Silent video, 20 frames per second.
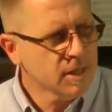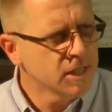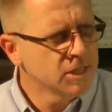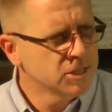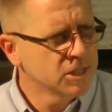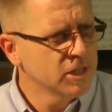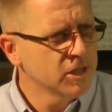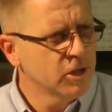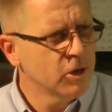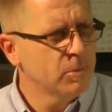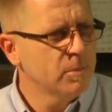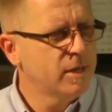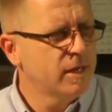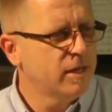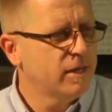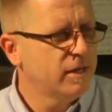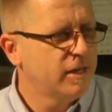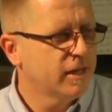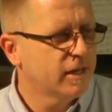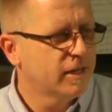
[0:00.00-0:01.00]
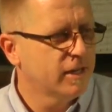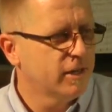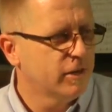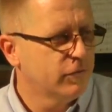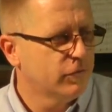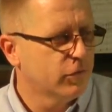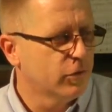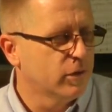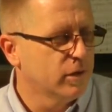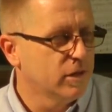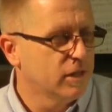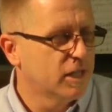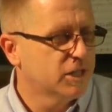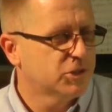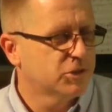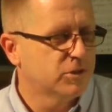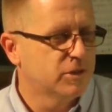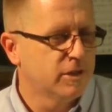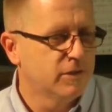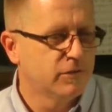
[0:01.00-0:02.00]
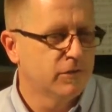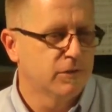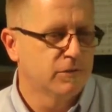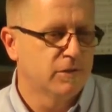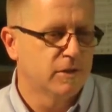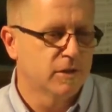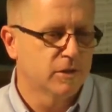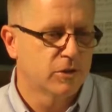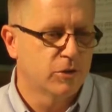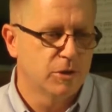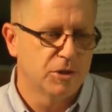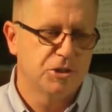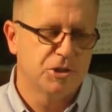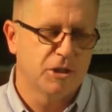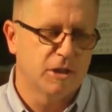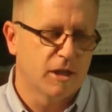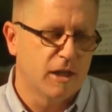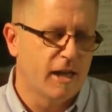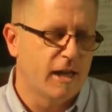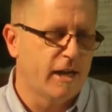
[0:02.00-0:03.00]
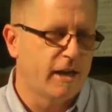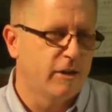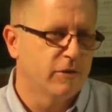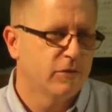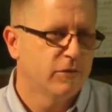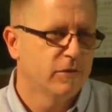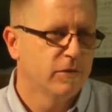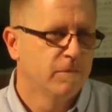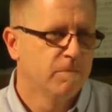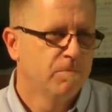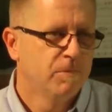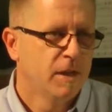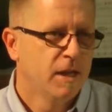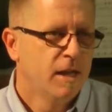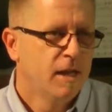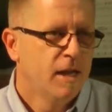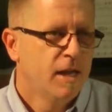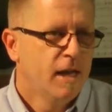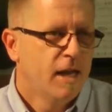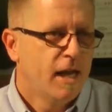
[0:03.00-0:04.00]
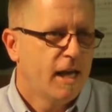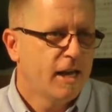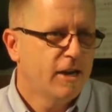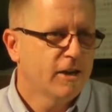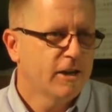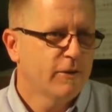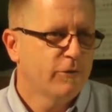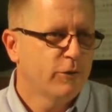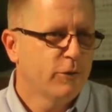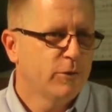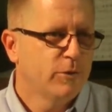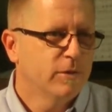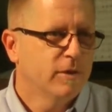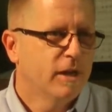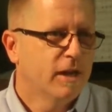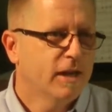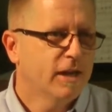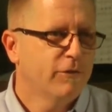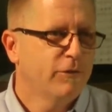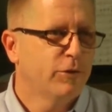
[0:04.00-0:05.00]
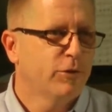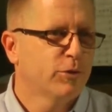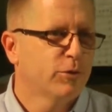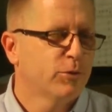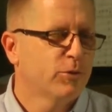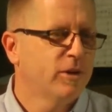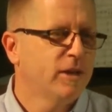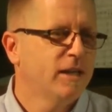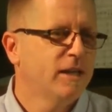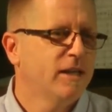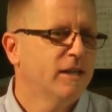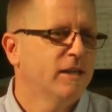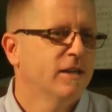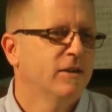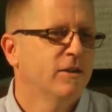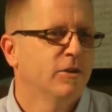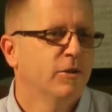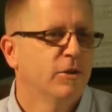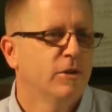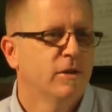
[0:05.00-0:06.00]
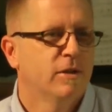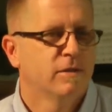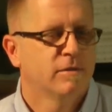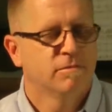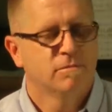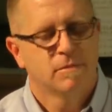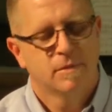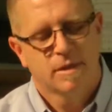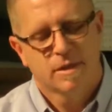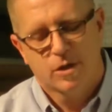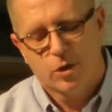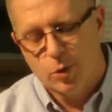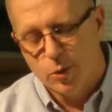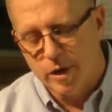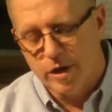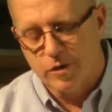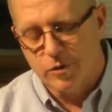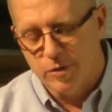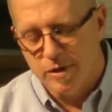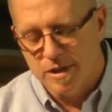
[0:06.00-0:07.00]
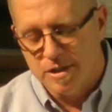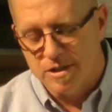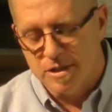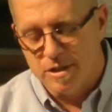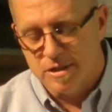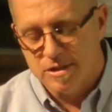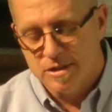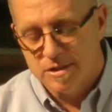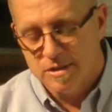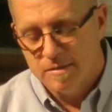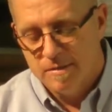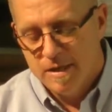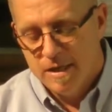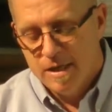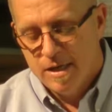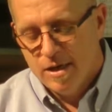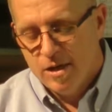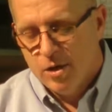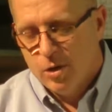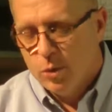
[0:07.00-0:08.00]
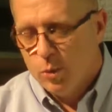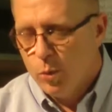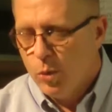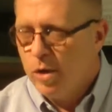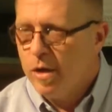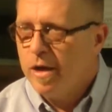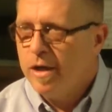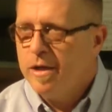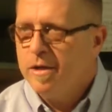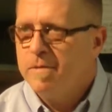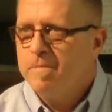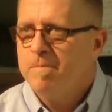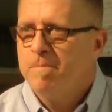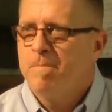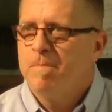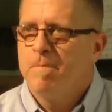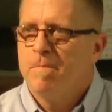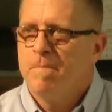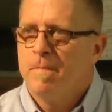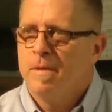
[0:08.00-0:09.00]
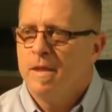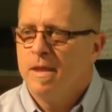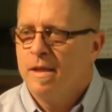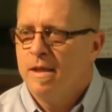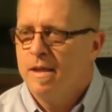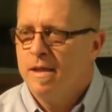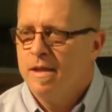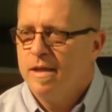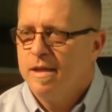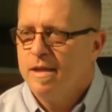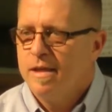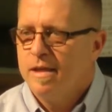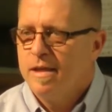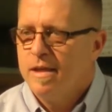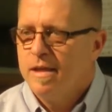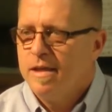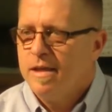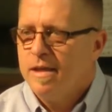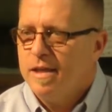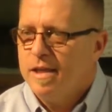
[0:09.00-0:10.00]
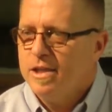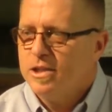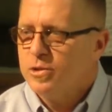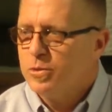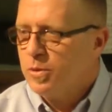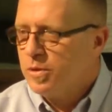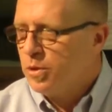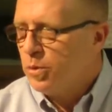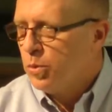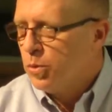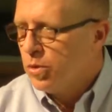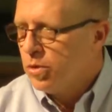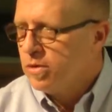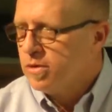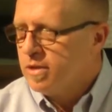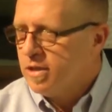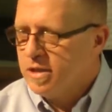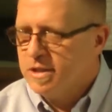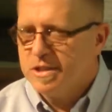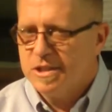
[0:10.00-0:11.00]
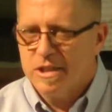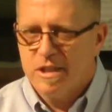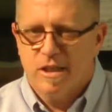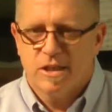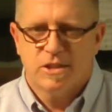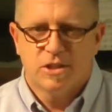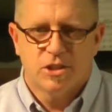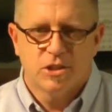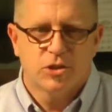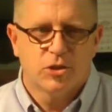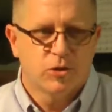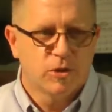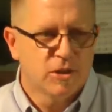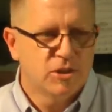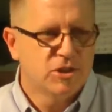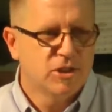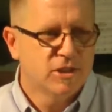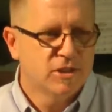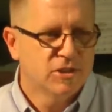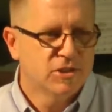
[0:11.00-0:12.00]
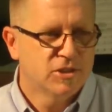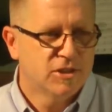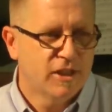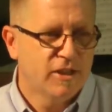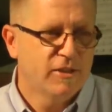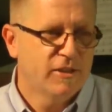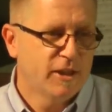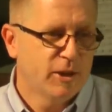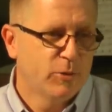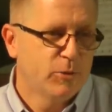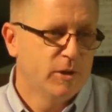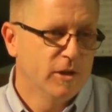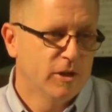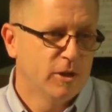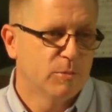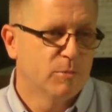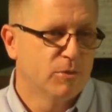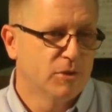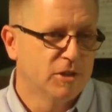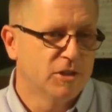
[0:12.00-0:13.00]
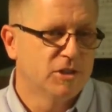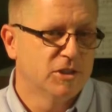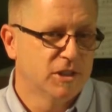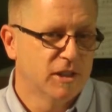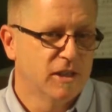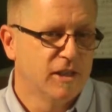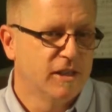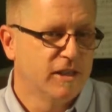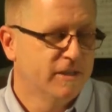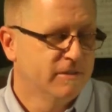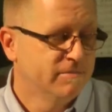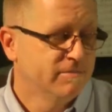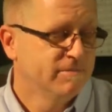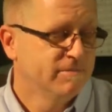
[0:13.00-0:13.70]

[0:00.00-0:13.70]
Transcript: is a little bit indicative or illustrative of the Christian life. And I give you, I give you three quick reasons. One is when the world looks at us as Christians, they think we look pretty silly.